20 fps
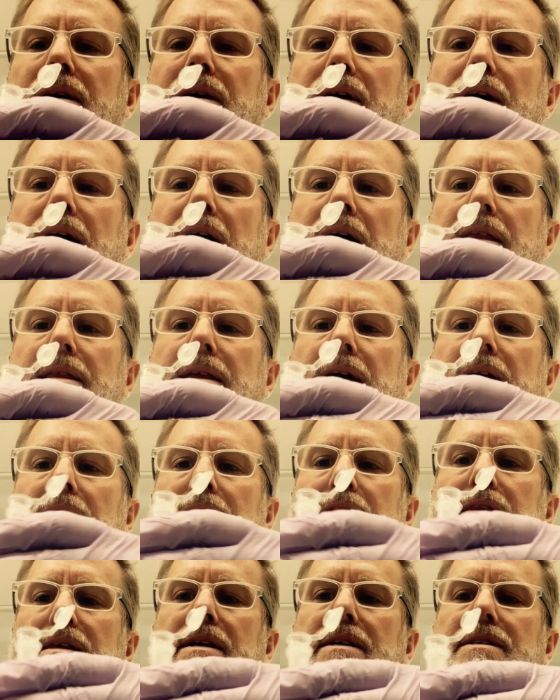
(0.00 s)
and
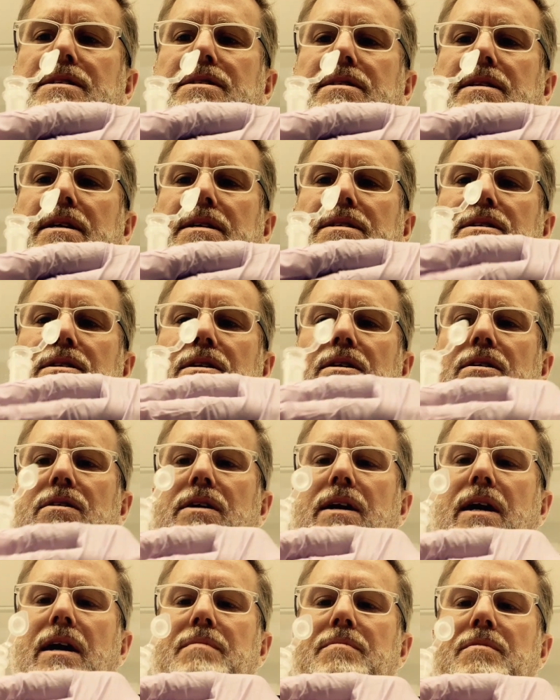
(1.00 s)
then this will go
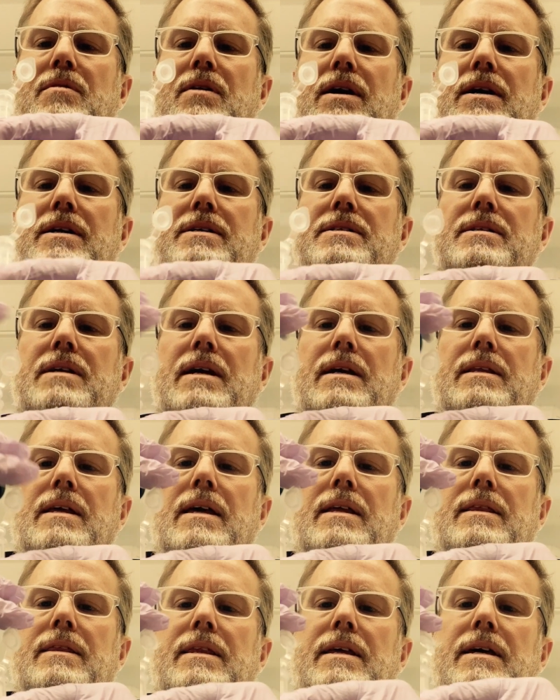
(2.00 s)
chem waste, and
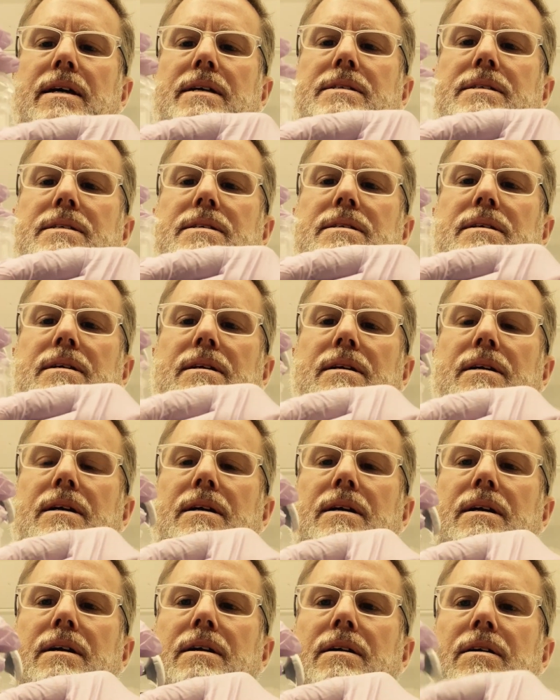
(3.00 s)
then this
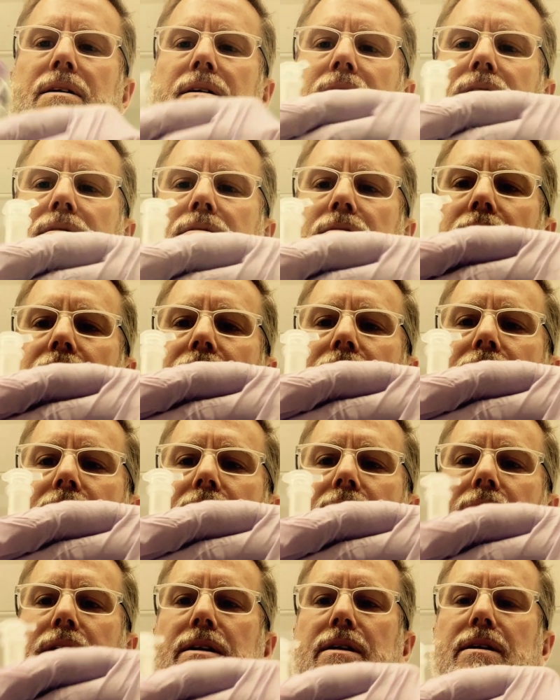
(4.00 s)
right
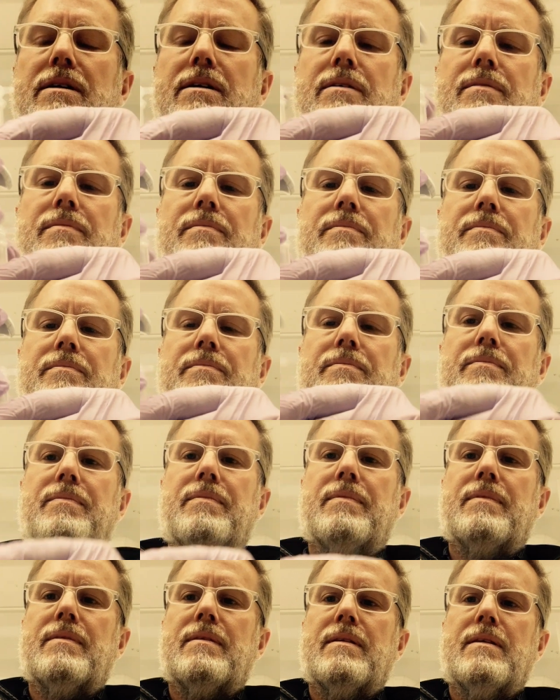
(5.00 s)
here,
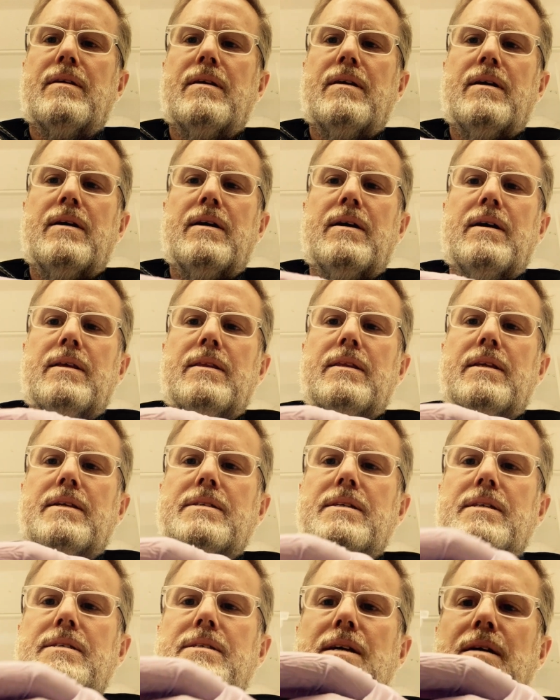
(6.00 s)
this
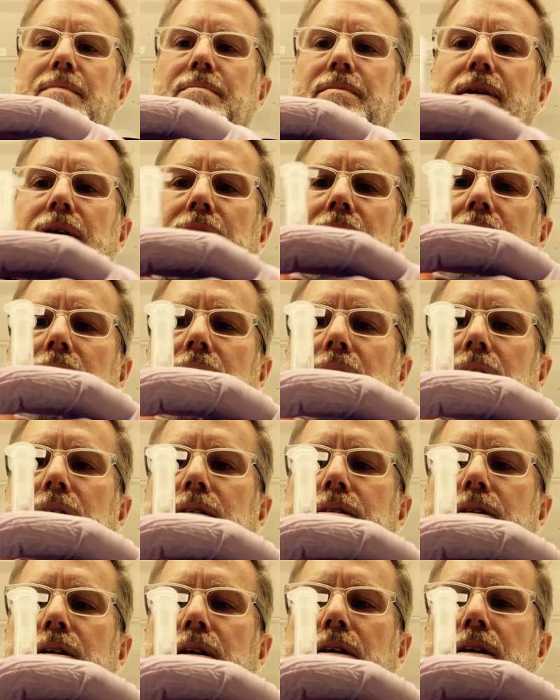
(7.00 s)
assembly
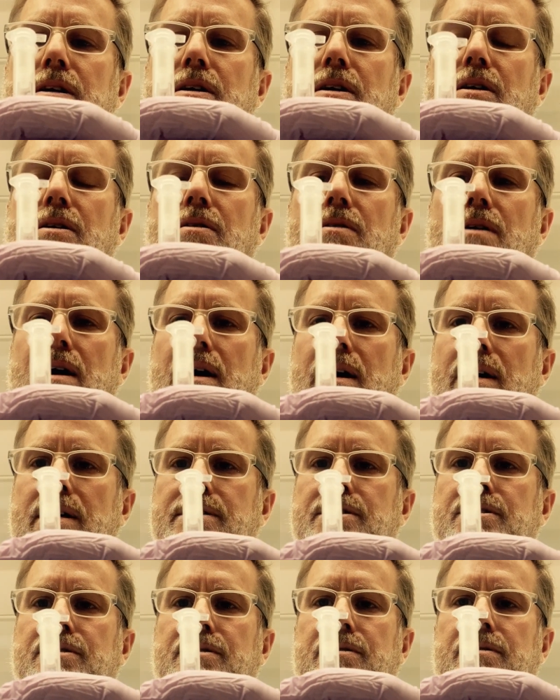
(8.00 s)
is going to go
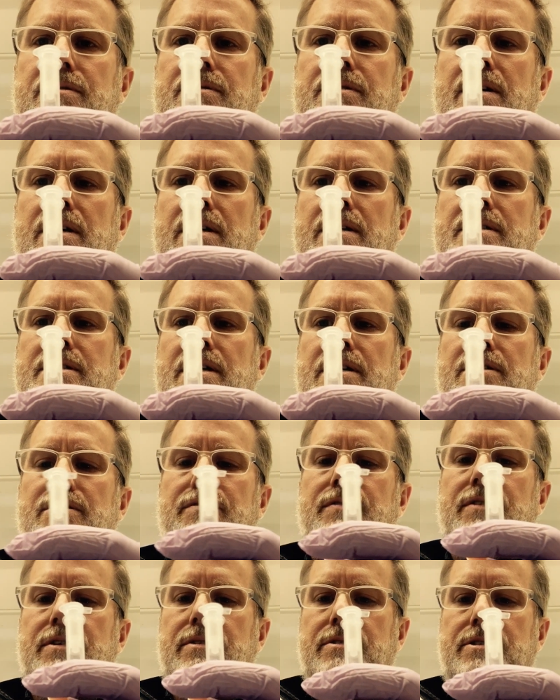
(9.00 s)
onto the
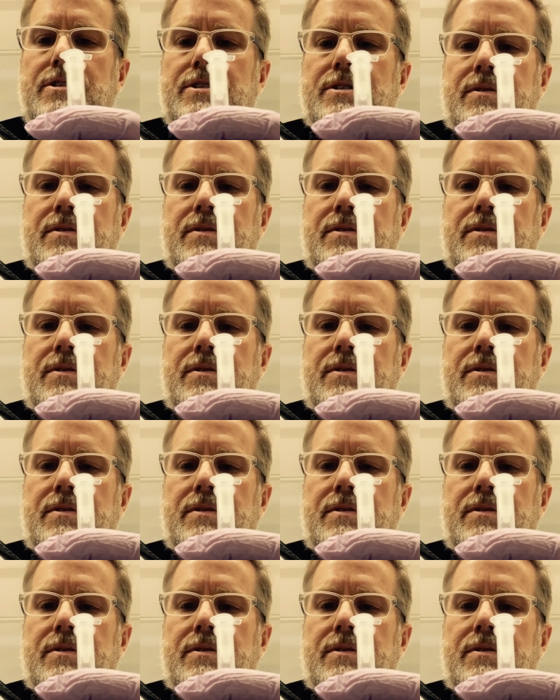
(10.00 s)
centrifuge.